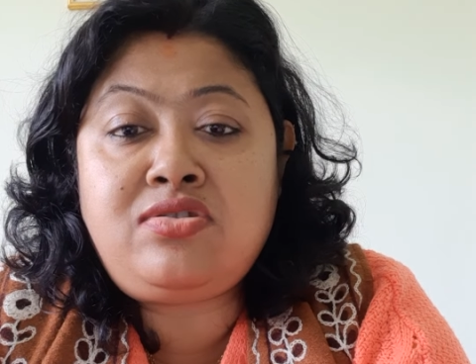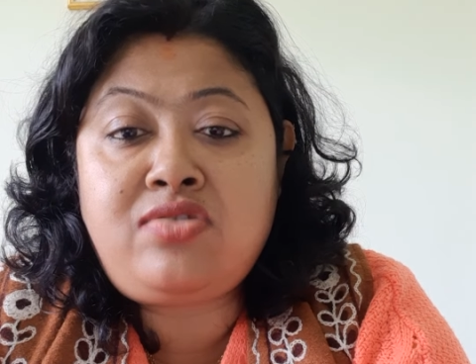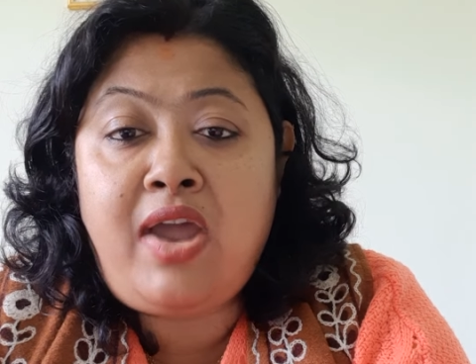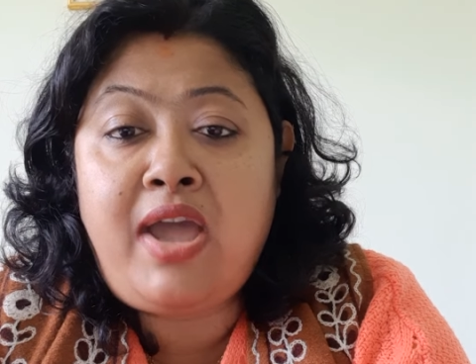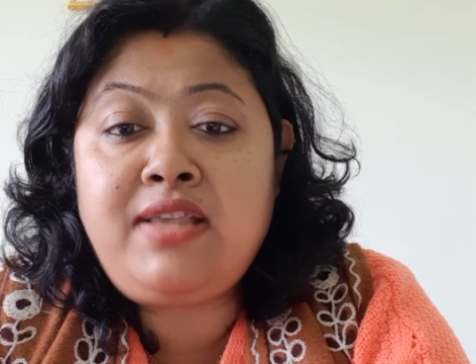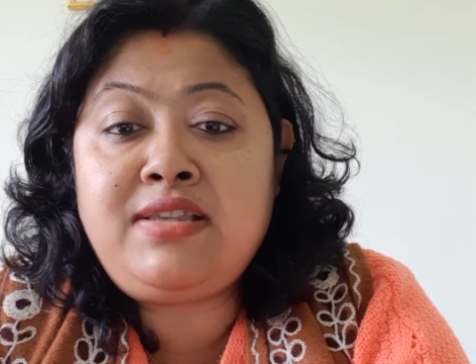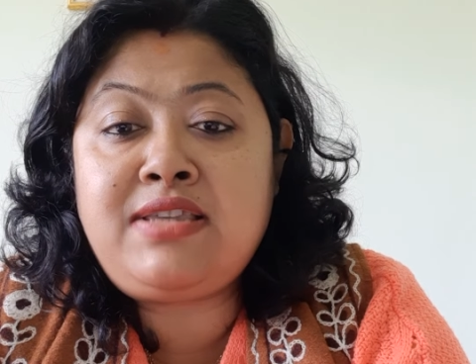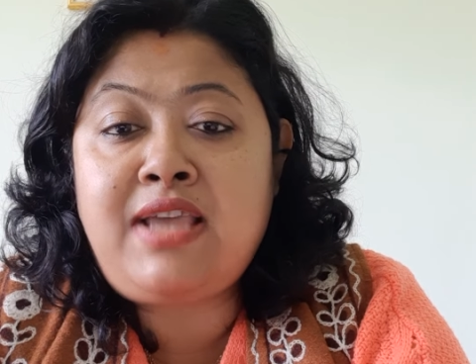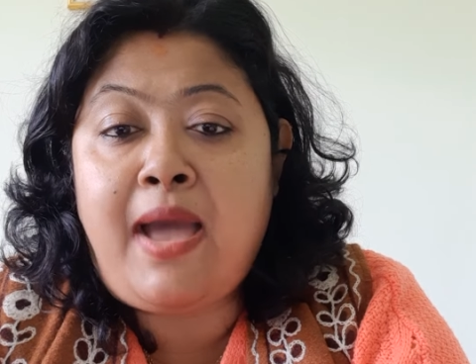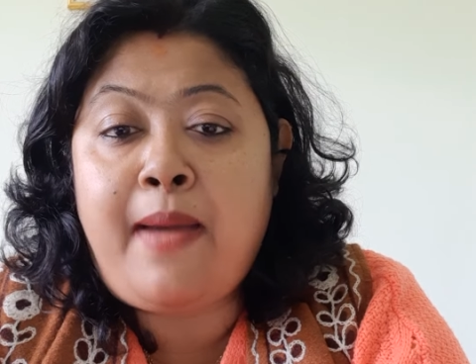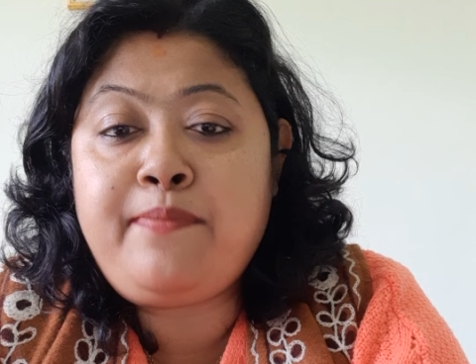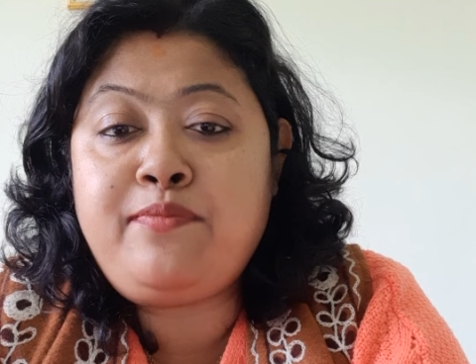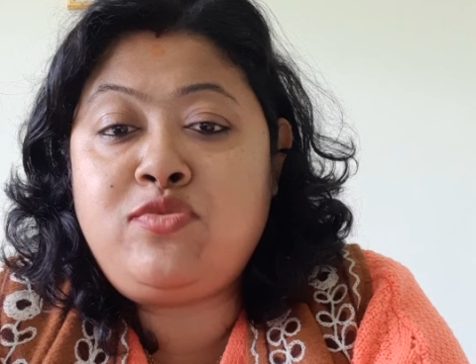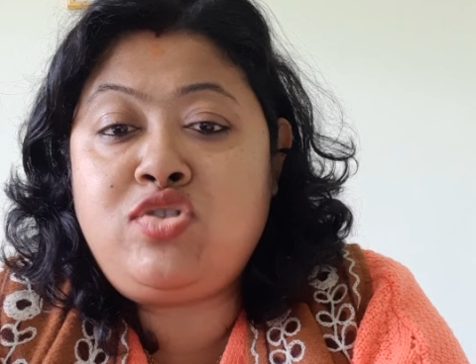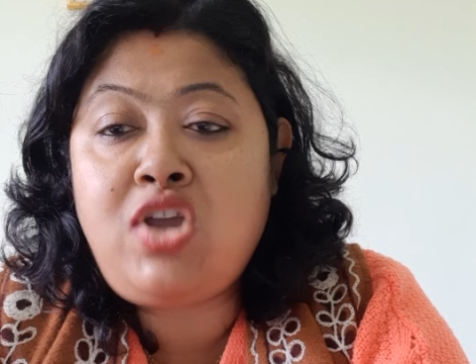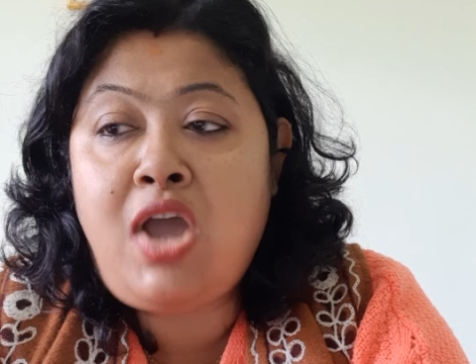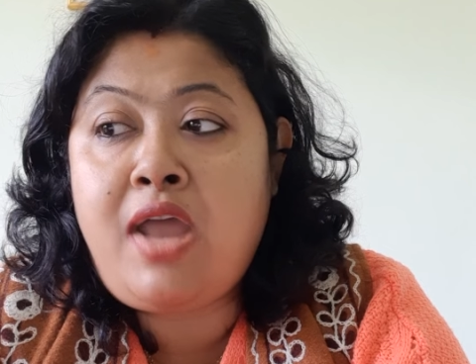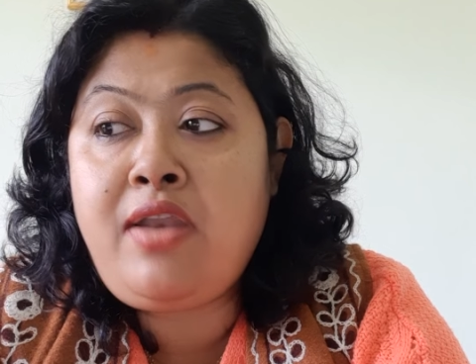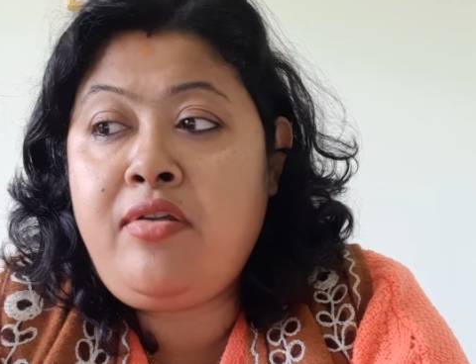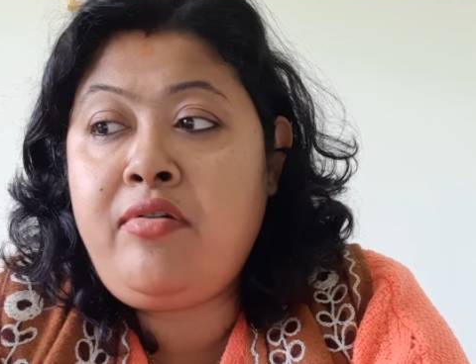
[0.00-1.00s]
trends have
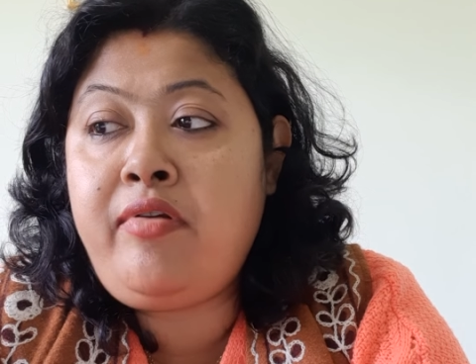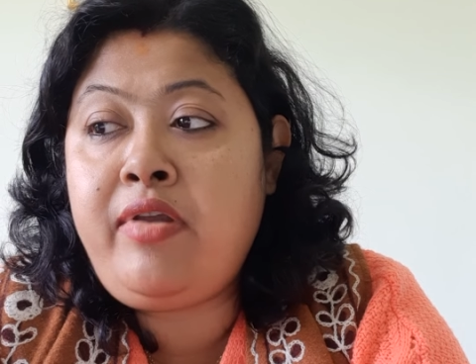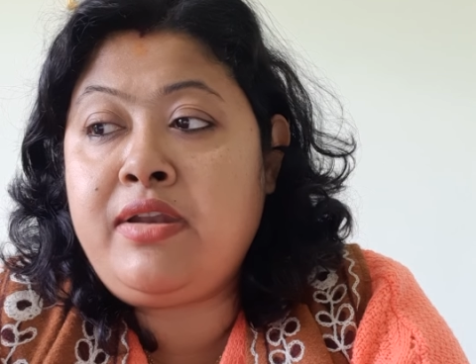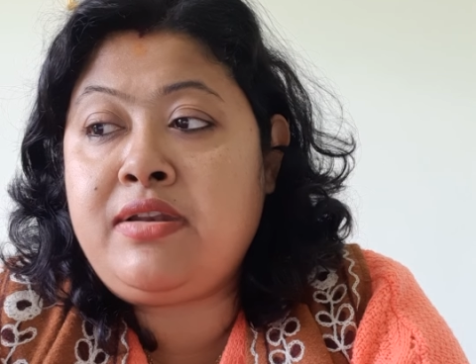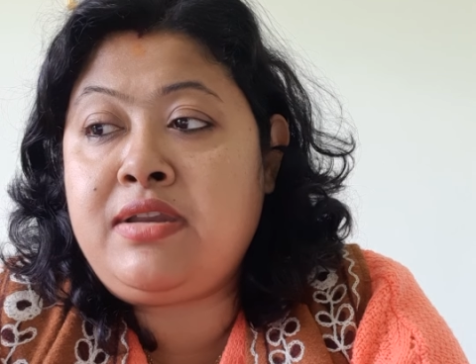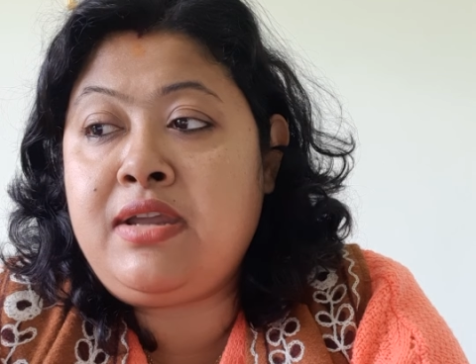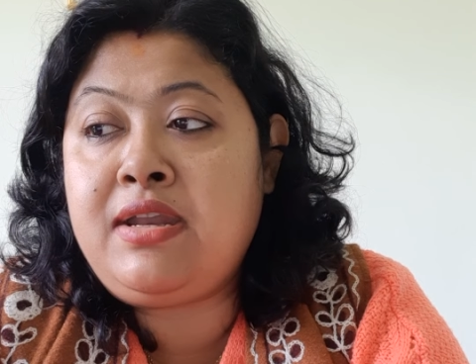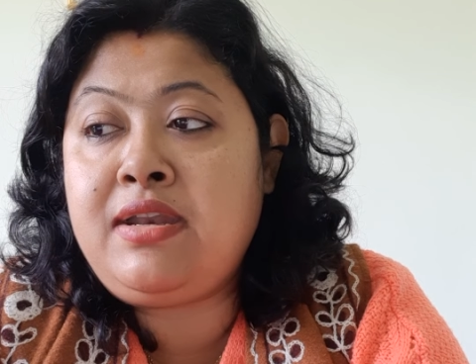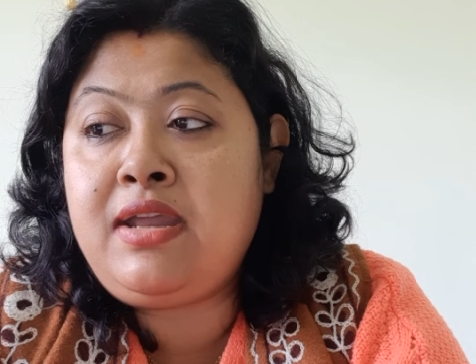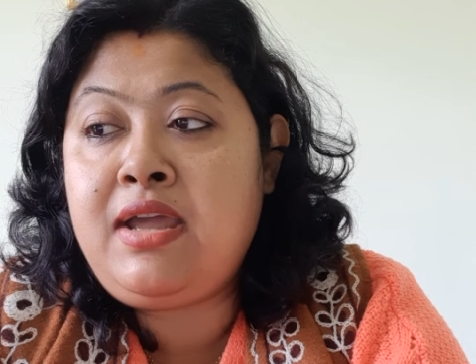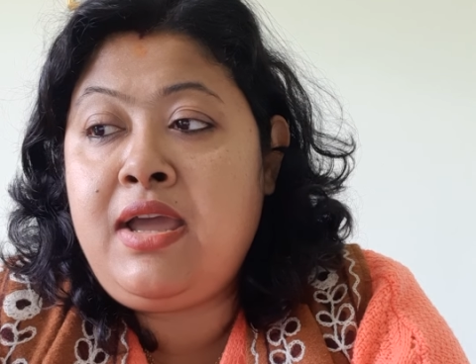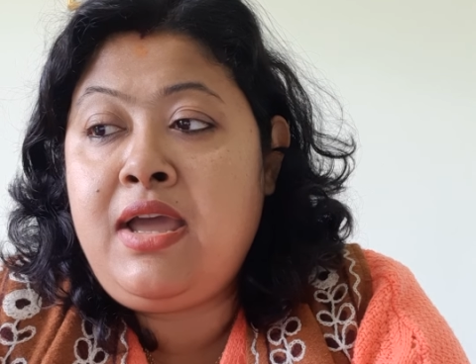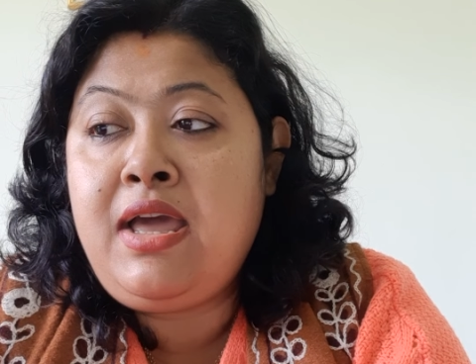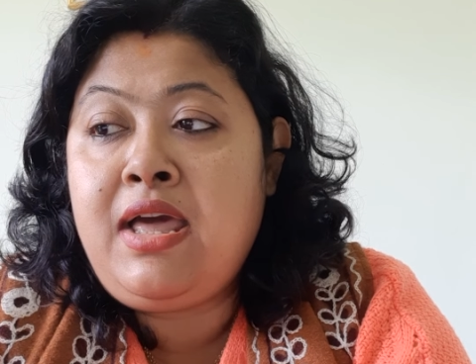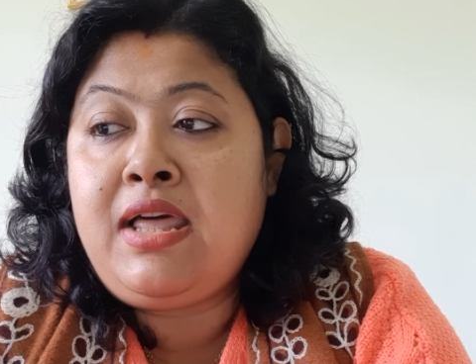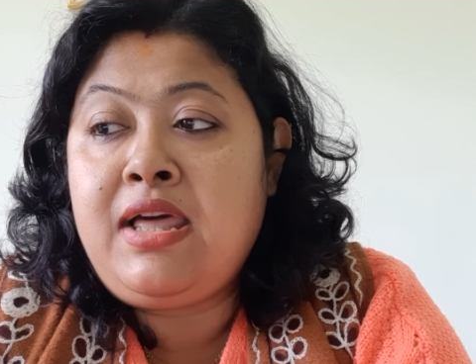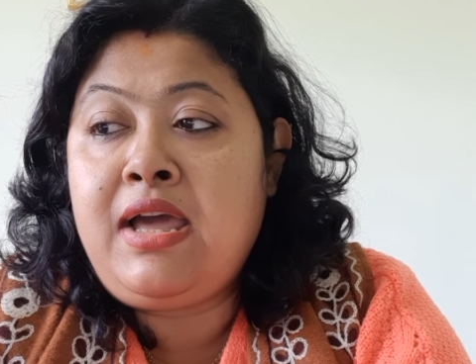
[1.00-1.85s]
generated